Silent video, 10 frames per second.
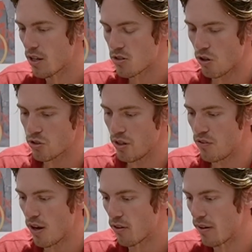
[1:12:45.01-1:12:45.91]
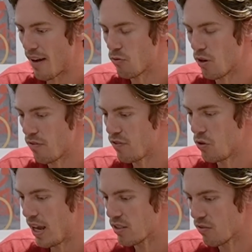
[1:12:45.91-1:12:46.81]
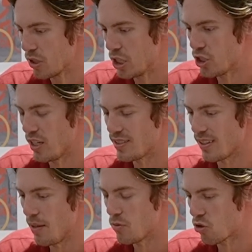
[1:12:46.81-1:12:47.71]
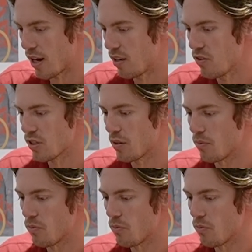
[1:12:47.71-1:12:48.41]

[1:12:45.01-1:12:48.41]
It's also if you ever have a few days of really shitty sleep, training feels like